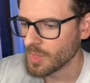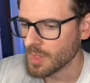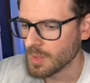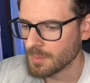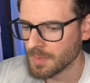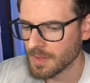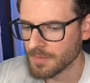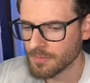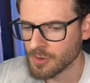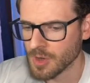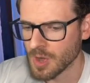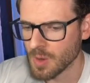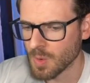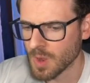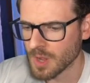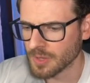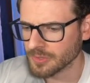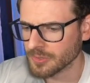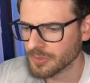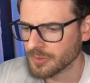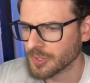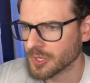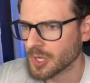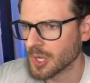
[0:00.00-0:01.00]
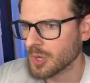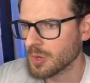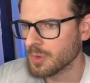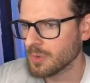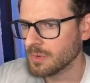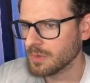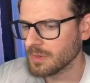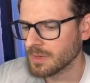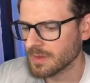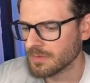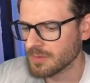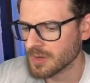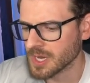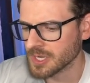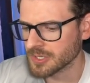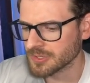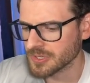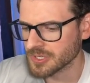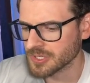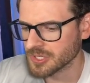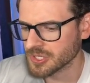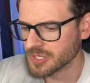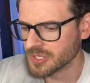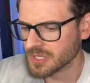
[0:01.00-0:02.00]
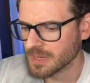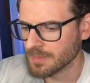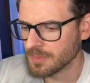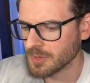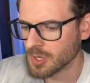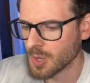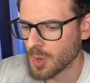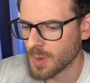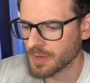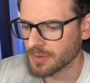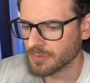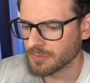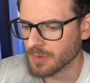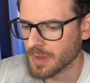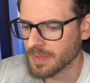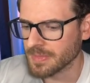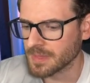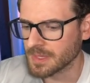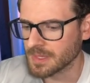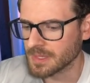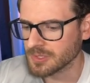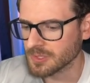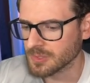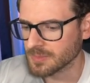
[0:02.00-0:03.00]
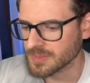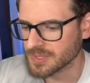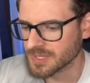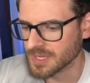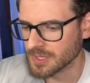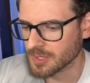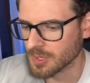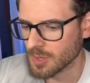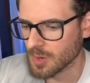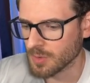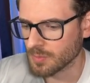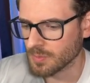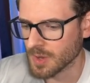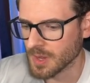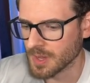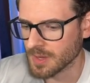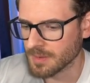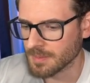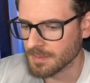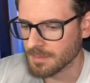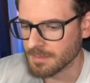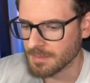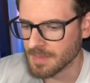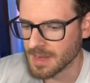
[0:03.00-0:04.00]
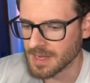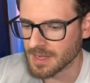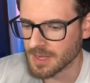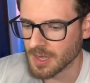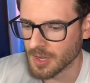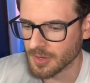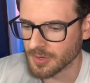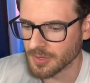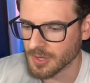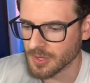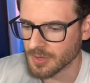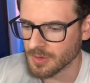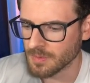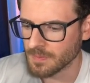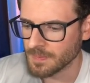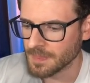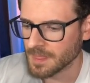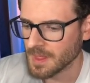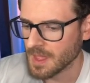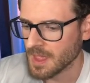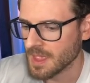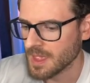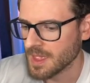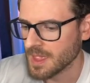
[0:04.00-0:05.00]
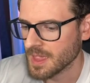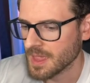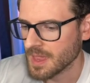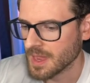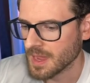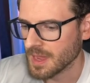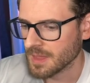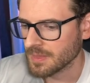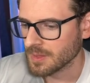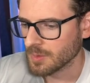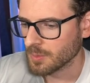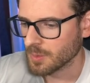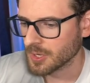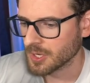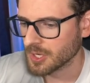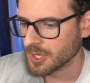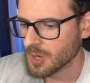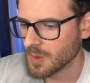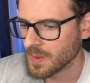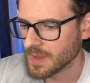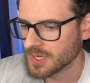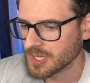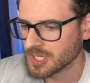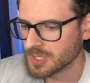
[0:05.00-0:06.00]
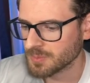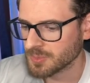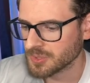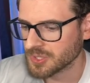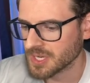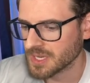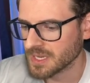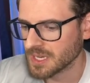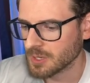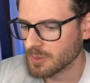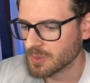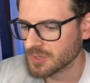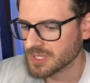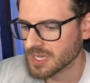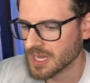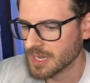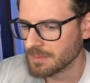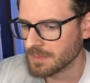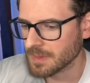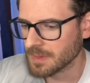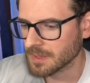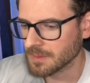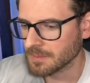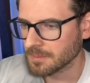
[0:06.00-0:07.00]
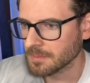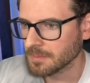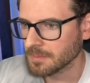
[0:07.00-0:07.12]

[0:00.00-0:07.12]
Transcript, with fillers: Before I walk through the code, if you guys are interested, I'm going to go ahead and run this. So I'm going to say go run main.go, and then we're going to go ahead and just pretend like we're typing.